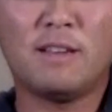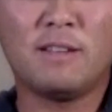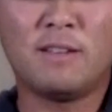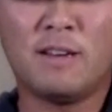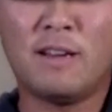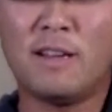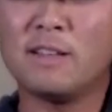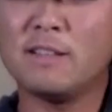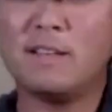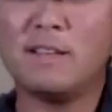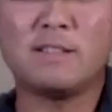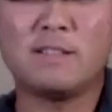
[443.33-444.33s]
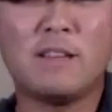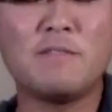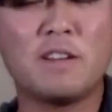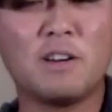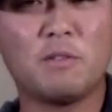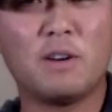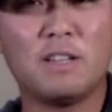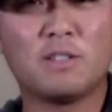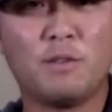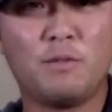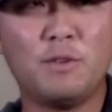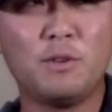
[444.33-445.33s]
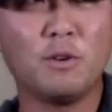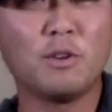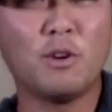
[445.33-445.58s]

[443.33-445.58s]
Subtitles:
today is the evening already, so if you don't